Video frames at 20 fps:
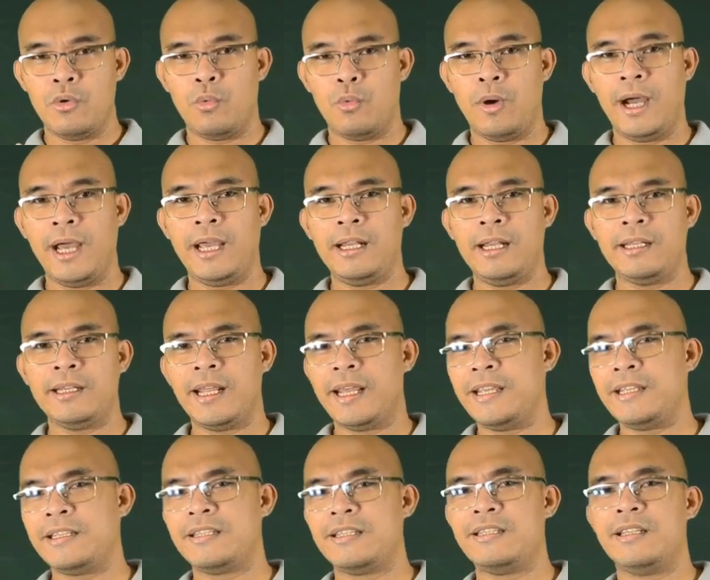while in
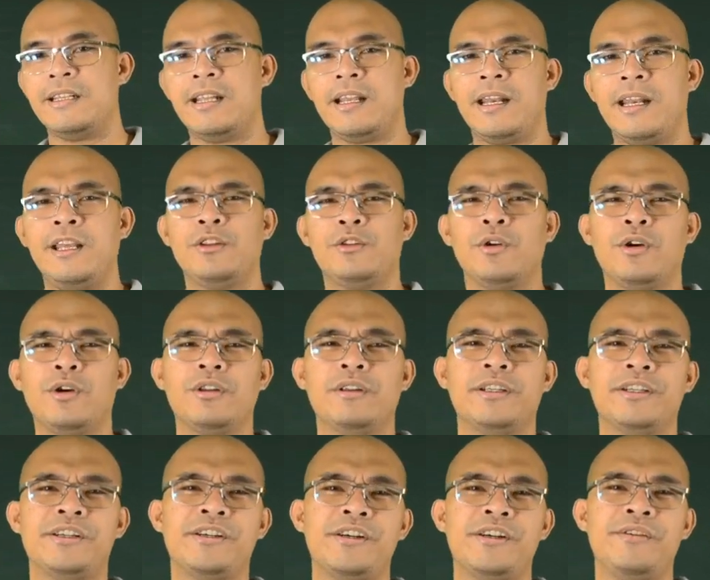AC generator,
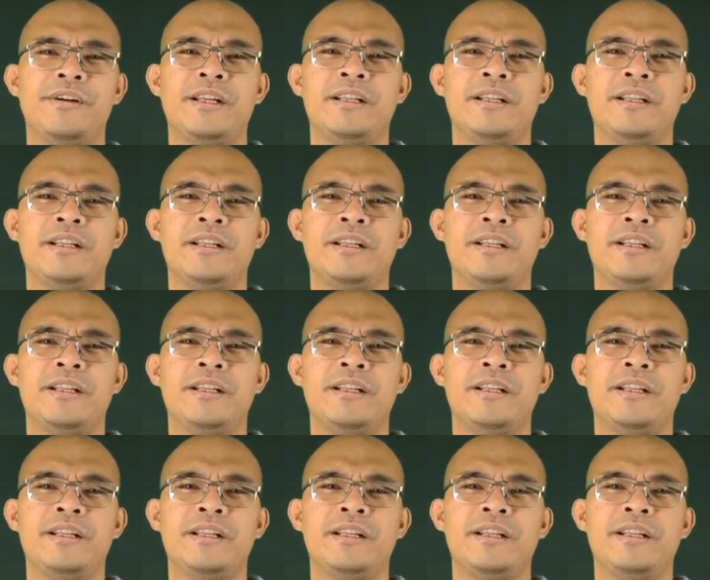the